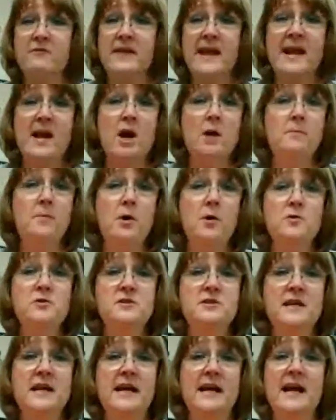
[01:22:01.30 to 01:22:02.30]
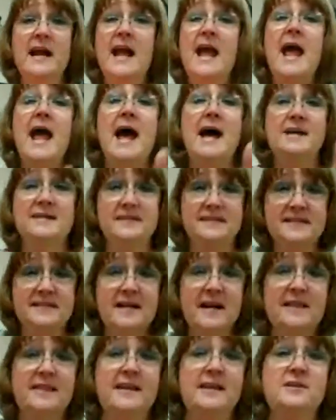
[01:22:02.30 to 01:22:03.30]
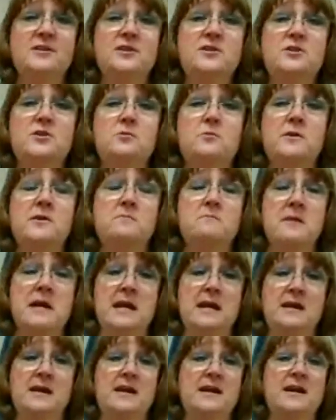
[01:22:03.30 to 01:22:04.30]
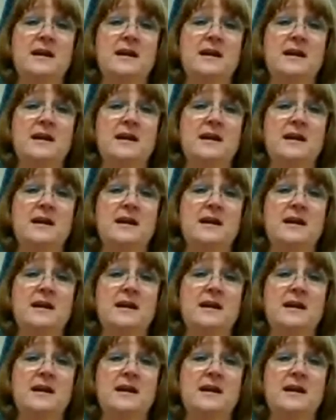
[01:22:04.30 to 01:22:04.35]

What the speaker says: they are posting has nothing to do with me.